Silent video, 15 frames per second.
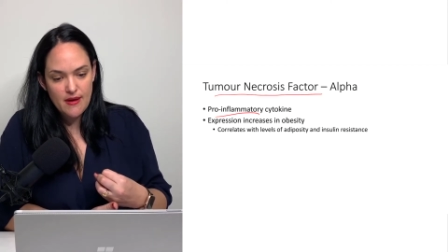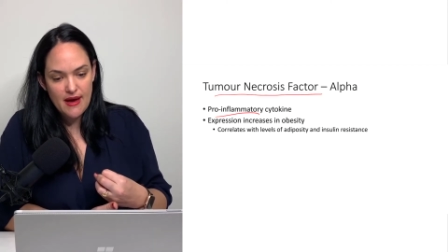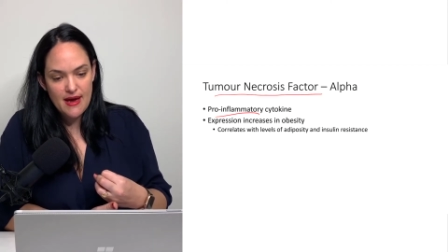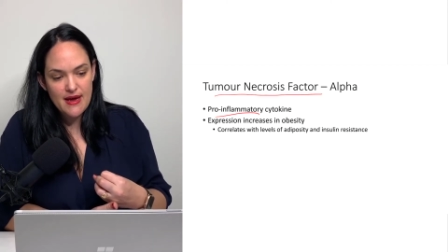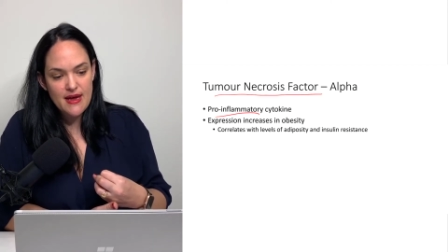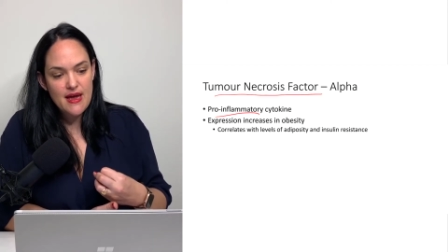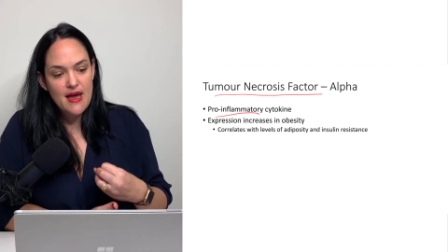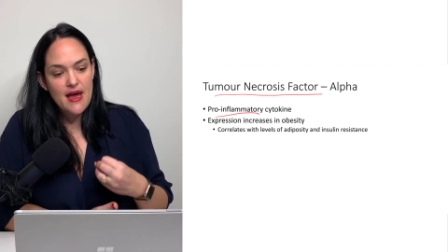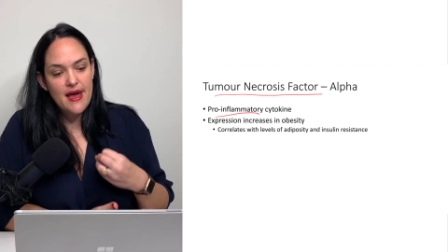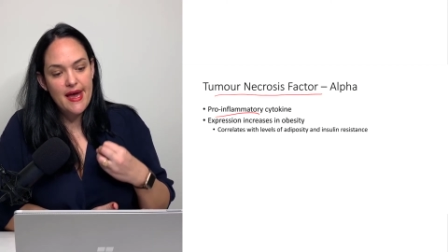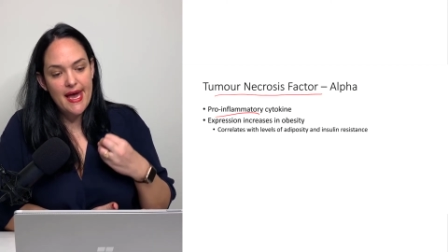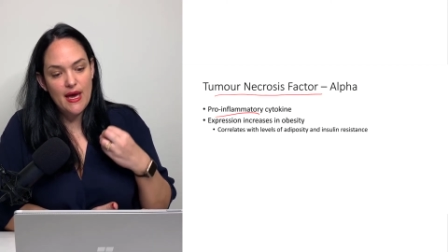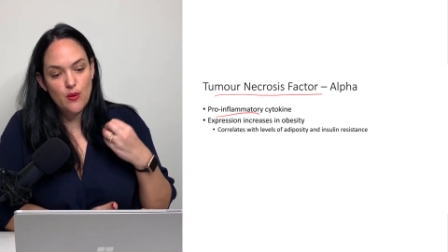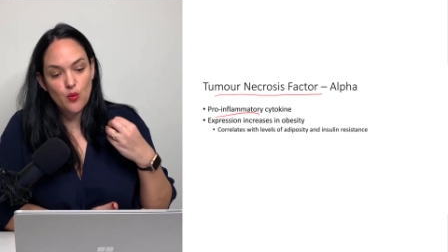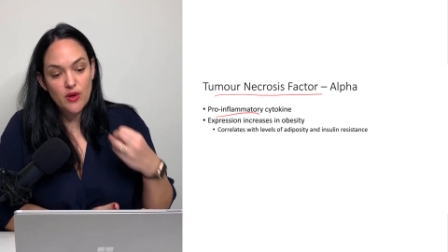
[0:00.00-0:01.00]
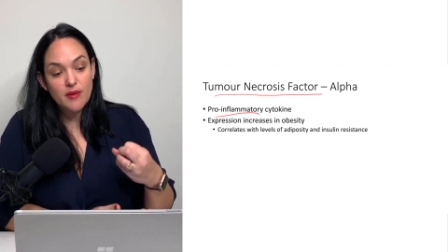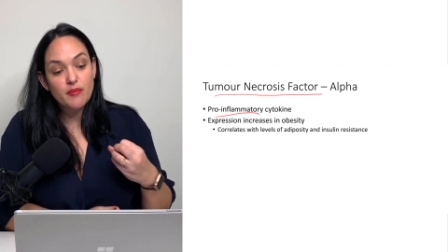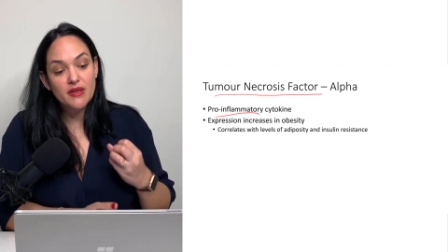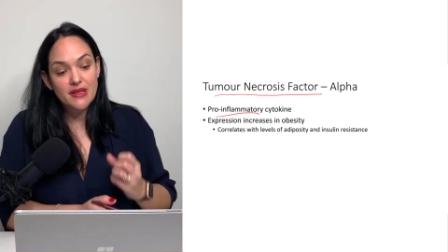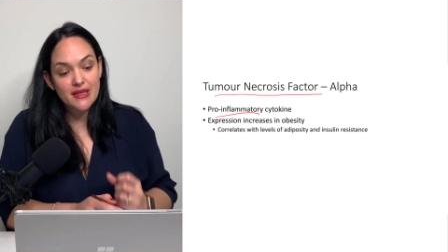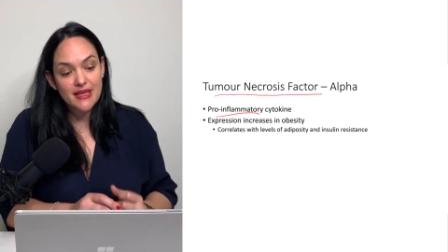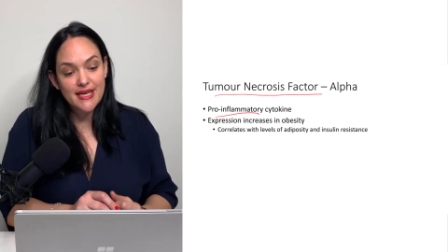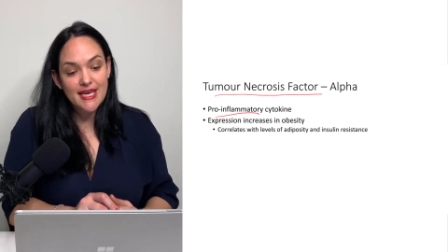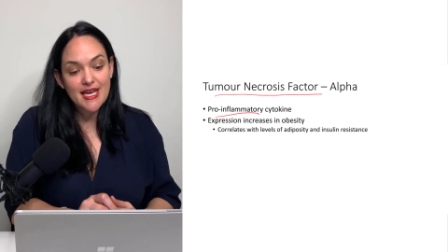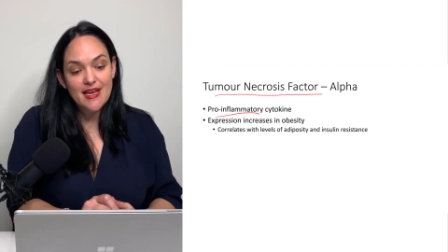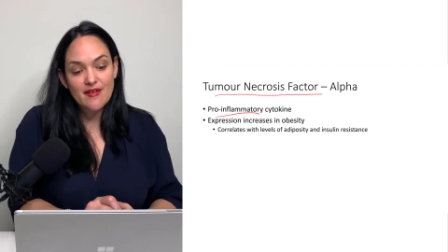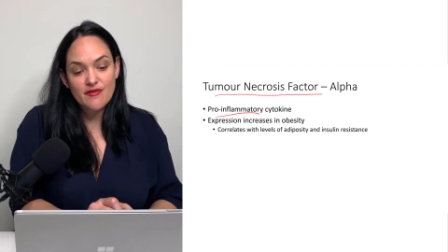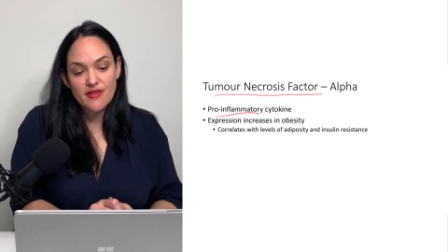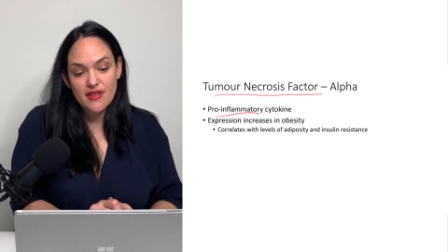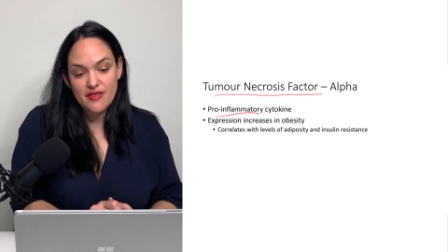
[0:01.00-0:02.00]
Okay, and we
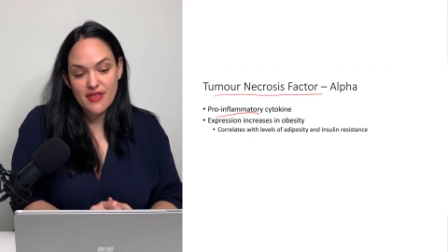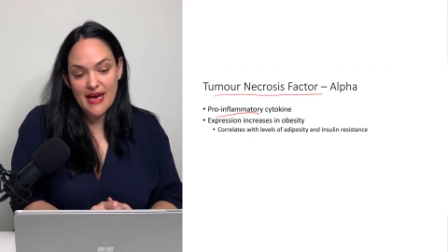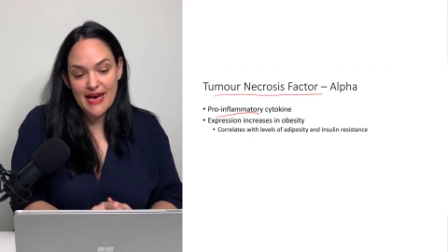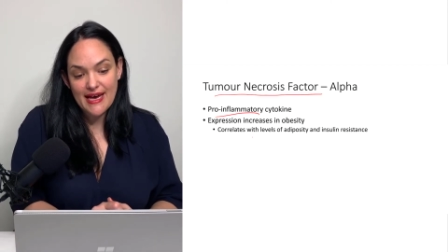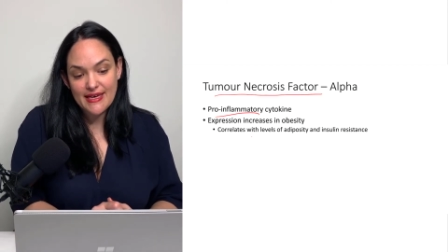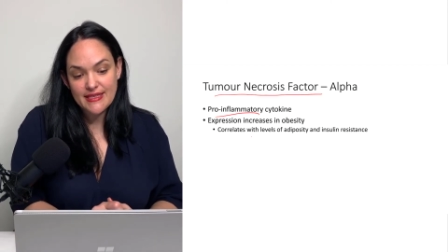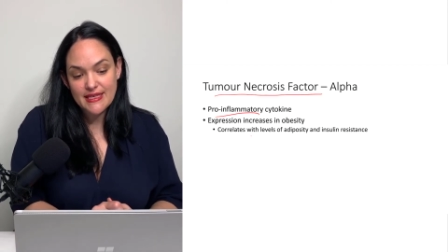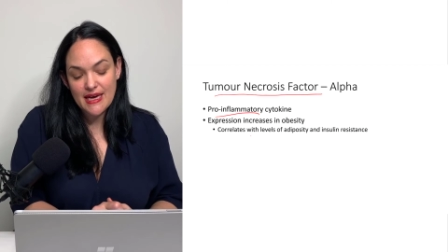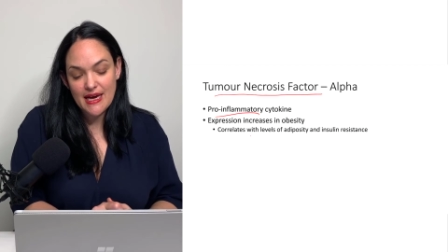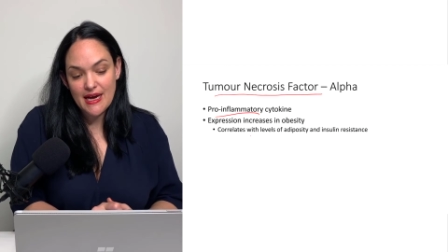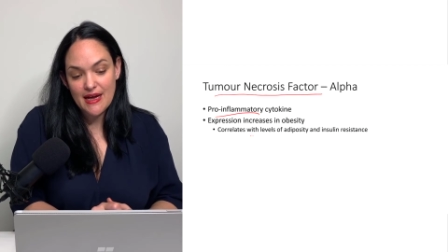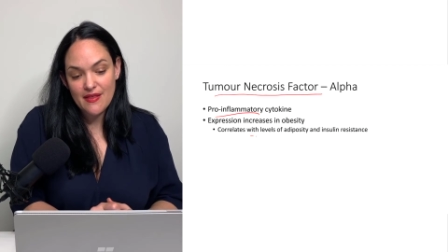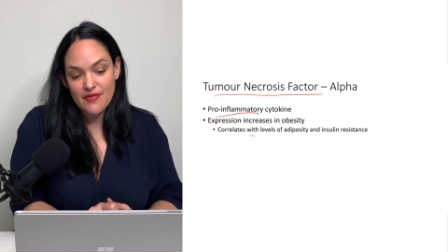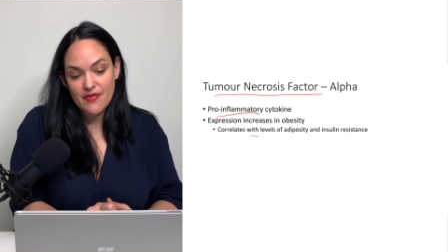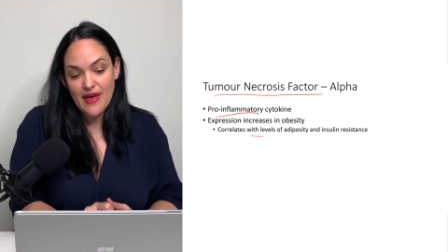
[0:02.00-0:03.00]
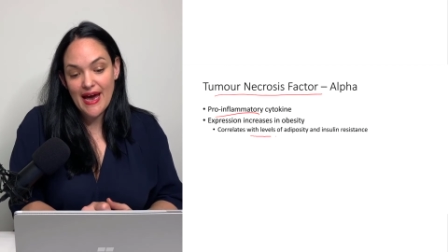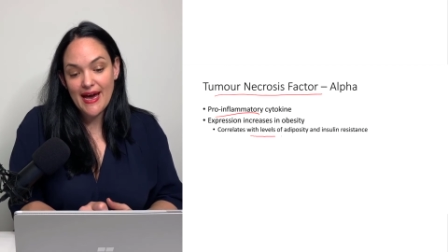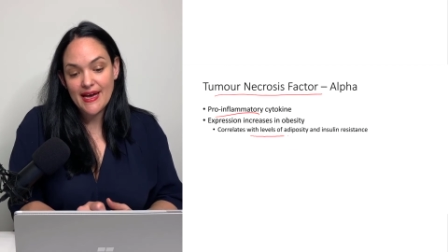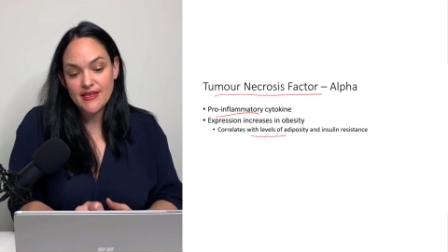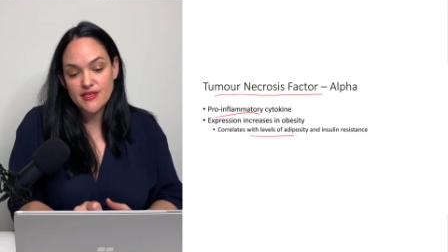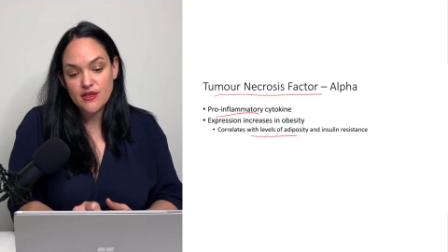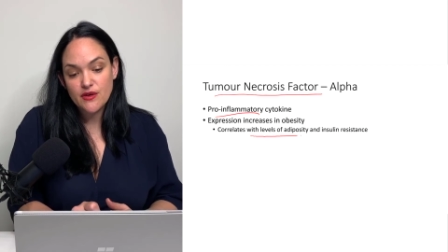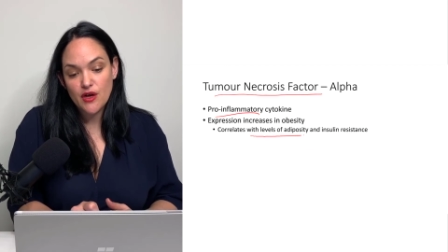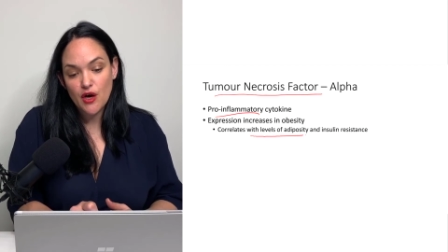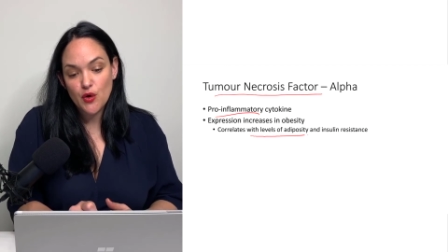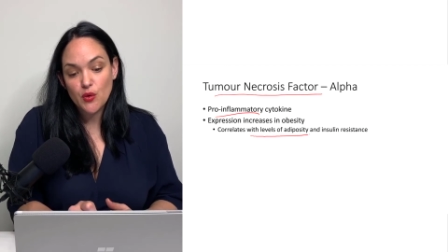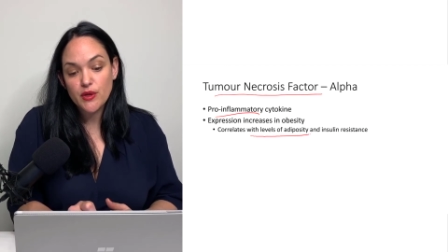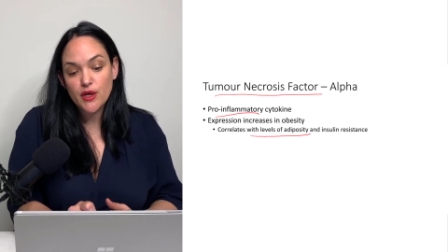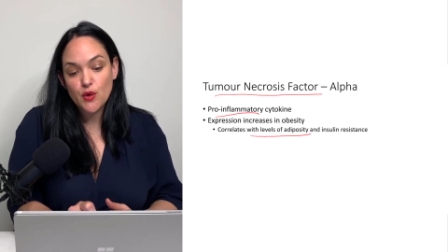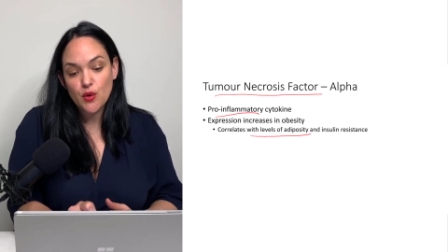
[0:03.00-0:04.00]
believe that that not
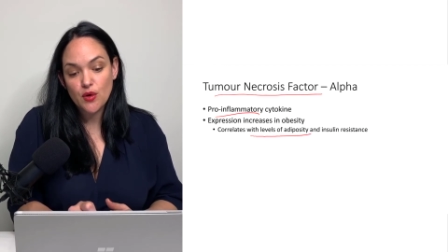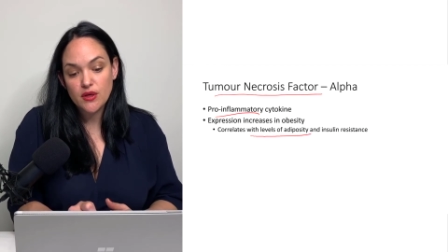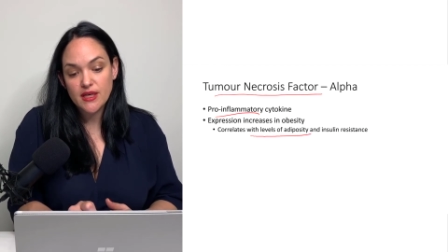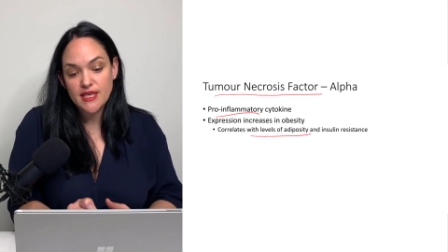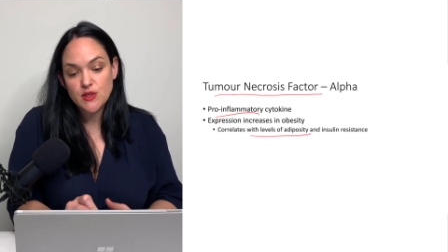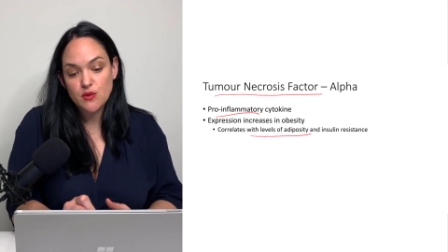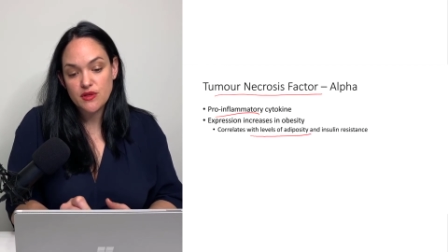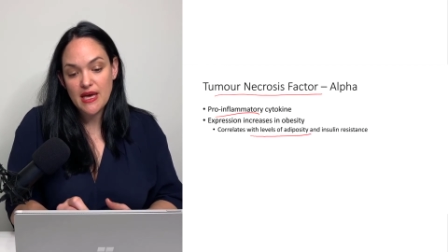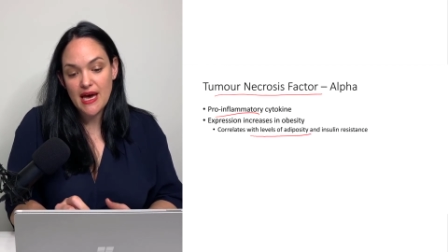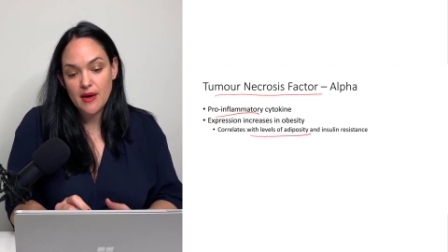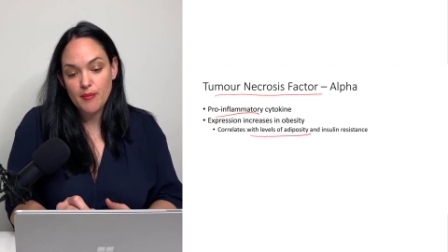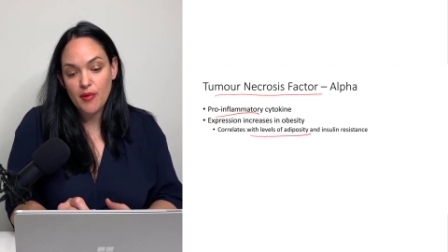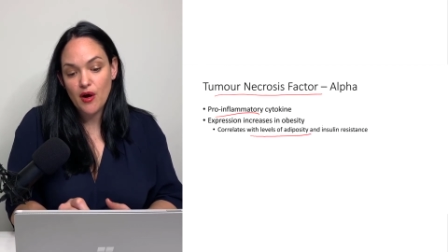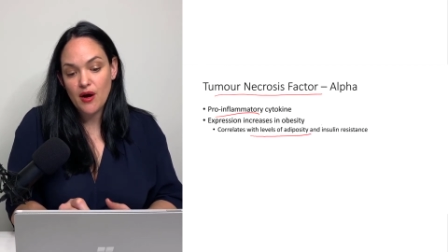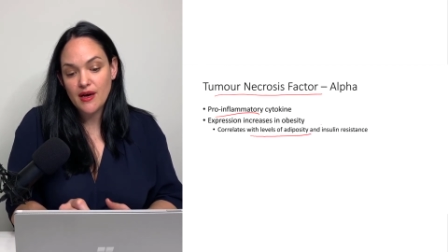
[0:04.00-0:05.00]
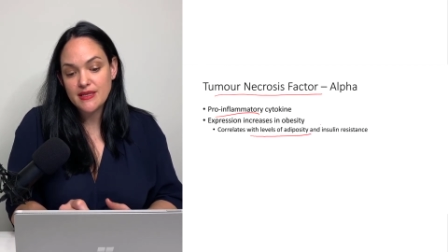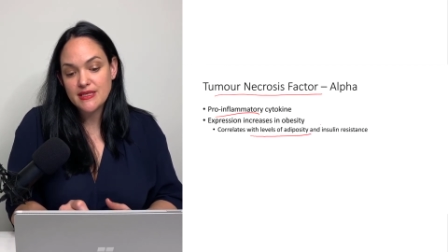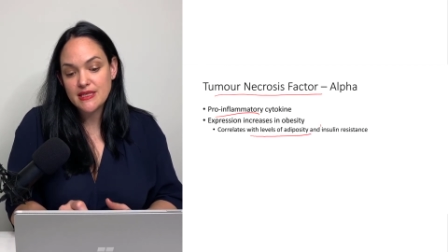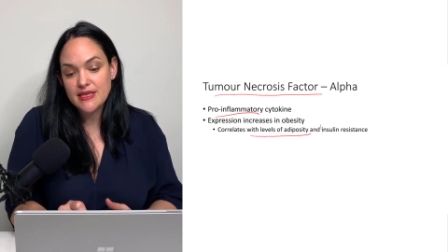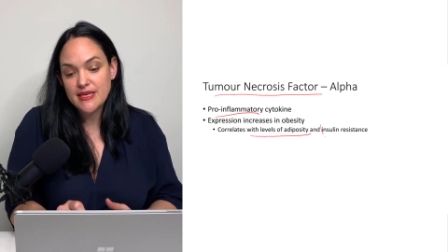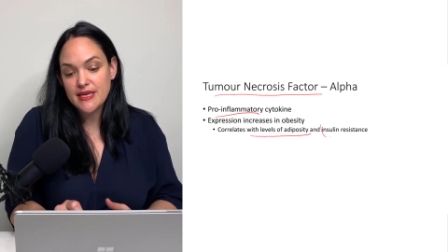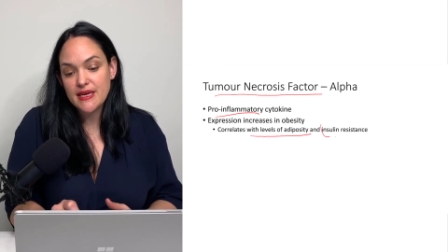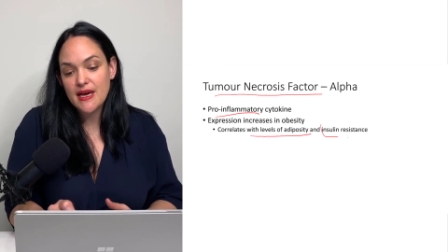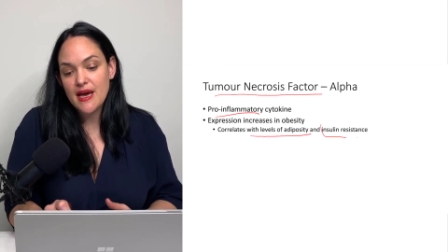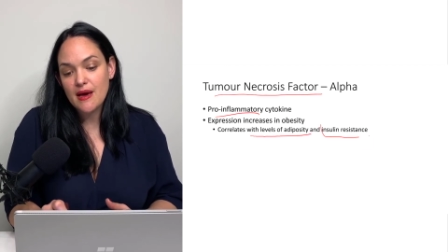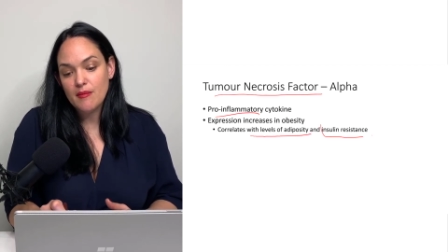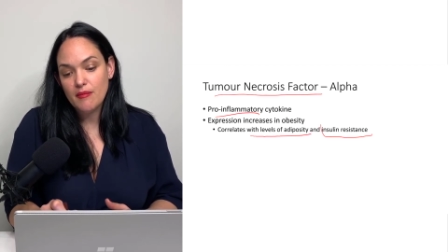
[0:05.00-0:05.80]
only correlates with adiposity,